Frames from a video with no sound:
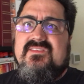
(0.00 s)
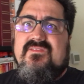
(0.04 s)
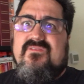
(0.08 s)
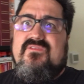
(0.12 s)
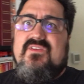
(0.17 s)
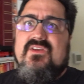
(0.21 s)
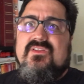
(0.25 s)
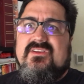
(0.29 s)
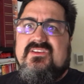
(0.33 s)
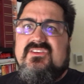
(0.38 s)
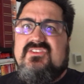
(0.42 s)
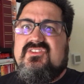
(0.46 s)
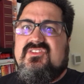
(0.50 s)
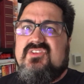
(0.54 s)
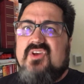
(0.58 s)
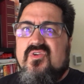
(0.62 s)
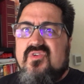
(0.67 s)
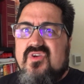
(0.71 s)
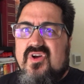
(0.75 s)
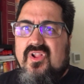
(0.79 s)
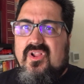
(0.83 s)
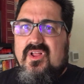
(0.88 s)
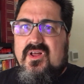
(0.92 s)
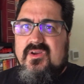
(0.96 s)
feeling
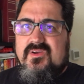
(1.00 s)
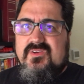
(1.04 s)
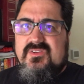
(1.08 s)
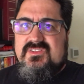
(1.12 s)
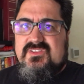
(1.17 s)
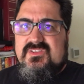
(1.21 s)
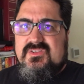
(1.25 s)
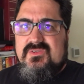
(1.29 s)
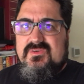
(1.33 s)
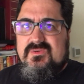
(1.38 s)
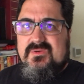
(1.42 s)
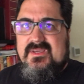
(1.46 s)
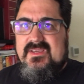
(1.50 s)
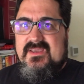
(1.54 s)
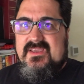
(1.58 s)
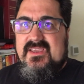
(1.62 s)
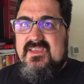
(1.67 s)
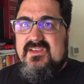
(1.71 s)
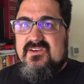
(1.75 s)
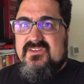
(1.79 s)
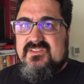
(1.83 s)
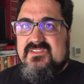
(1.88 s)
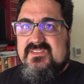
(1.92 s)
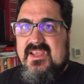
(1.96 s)
so close to
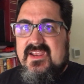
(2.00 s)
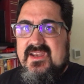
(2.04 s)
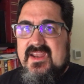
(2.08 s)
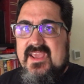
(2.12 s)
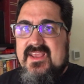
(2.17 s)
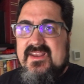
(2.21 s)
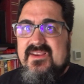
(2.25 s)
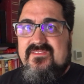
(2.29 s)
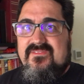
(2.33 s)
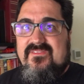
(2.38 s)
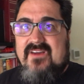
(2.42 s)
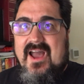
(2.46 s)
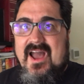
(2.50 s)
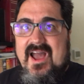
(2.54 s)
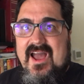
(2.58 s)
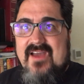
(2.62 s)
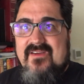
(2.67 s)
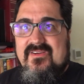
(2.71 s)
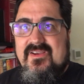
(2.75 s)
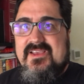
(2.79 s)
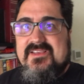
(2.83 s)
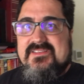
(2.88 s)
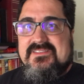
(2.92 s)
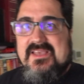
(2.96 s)
Interstate
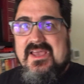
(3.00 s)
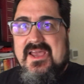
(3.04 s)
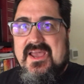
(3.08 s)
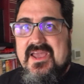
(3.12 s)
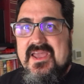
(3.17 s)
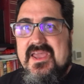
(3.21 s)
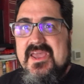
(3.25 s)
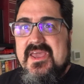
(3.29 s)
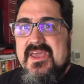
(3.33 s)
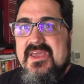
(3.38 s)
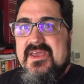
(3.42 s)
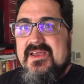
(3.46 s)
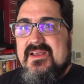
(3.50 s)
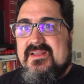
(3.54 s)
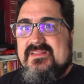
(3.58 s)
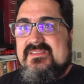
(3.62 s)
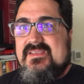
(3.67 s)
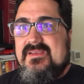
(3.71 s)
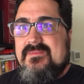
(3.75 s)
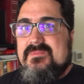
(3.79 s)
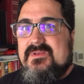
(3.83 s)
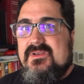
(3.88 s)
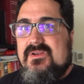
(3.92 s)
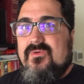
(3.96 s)
85 as I
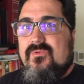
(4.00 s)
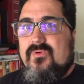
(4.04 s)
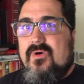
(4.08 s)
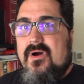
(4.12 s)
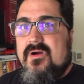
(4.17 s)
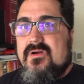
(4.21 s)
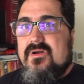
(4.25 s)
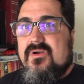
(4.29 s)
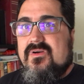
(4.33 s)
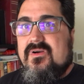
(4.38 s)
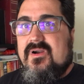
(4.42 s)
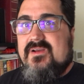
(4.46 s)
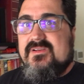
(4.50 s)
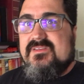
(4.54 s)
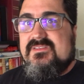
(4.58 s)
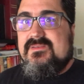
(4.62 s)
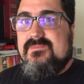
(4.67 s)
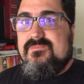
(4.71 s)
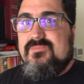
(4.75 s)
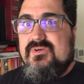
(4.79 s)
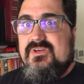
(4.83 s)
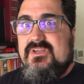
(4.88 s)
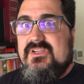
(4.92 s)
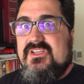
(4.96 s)
attempted to walk across
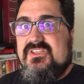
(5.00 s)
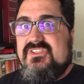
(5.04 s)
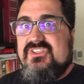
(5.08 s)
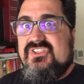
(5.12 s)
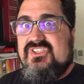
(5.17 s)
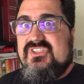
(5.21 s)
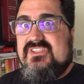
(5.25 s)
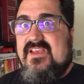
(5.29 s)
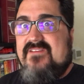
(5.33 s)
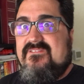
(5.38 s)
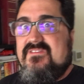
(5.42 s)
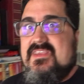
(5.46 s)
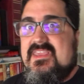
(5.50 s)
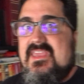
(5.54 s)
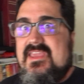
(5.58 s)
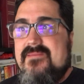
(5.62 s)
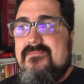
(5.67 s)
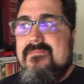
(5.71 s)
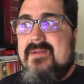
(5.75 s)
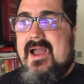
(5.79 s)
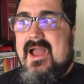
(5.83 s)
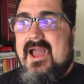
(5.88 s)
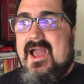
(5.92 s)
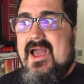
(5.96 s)
the bridge and just have to
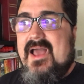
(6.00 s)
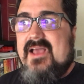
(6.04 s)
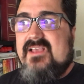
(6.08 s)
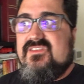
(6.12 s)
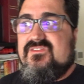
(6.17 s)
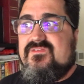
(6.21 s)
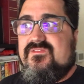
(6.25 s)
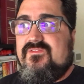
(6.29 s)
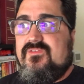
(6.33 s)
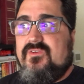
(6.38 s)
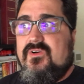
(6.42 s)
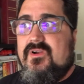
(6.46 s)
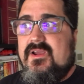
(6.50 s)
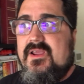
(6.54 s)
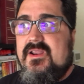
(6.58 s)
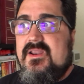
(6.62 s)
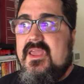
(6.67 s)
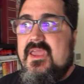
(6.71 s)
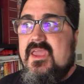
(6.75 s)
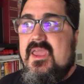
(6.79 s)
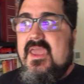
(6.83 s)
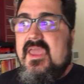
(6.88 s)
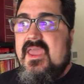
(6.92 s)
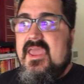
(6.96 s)
keep my eyes
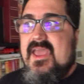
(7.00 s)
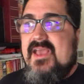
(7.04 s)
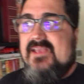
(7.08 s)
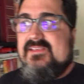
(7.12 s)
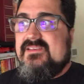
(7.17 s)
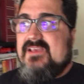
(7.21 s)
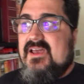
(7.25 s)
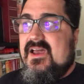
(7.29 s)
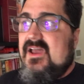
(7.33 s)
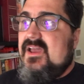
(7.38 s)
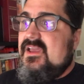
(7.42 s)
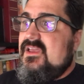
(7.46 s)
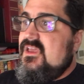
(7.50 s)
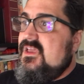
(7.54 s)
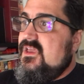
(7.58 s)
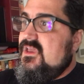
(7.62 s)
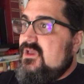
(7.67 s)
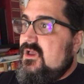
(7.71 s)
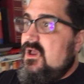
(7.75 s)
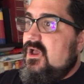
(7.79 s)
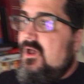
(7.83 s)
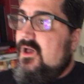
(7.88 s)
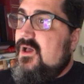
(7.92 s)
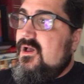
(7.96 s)
front as I
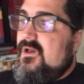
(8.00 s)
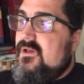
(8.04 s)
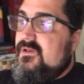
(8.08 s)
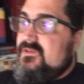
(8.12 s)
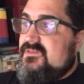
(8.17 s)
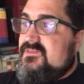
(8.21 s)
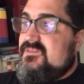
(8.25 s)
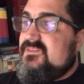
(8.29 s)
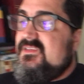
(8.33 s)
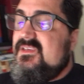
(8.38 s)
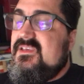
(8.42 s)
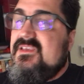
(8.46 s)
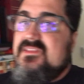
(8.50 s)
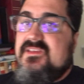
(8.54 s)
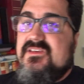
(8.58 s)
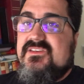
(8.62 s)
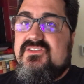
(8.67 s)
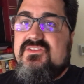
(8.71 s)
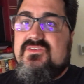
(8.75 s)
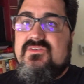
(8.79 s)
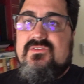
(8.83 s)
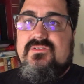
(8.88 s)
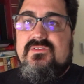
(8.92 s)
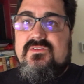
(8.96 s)
see
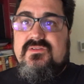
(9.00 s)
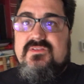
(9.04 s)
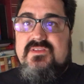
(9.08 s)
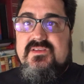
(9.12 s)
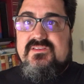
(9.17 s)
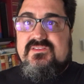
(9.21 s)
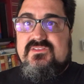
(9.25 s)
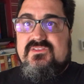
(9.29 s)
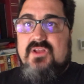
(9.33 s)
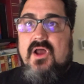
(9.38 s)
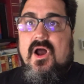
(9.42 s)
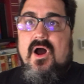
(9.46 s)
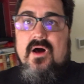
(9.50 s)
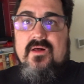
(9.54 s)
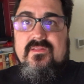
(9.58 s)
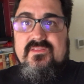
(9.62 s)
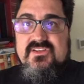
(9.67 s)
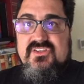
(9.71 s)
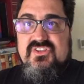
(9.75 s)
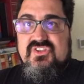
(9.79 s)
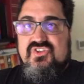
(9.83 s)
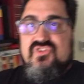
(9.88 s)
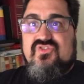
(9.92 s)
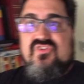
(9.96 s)
all
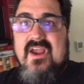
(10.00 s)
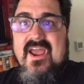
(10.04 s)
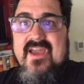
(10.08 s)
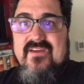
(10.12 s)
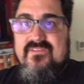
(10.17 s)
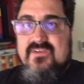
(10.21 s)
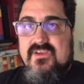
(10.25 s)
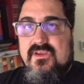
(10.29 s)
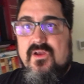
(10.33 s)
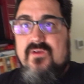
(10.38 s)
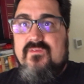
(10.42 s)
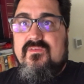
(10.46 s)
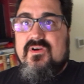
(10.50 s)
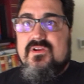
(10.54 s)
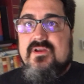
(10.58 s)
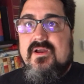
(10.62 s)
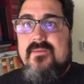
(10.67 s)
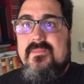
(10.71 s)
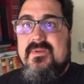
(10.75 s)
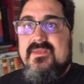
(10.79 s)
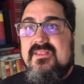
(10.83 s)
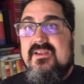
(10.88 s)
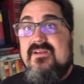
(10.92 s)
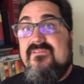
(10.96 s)
this traffic
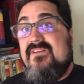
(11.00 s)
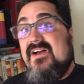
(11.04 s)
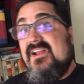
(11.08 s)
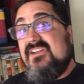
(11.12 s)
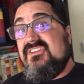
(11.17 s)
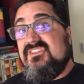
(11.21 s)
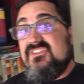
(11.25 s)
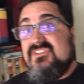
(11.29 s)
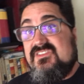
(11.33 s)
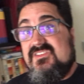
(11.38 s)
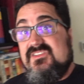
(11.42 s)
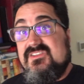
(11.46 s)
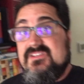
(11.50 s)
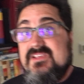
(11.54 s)
overcoming, that if I just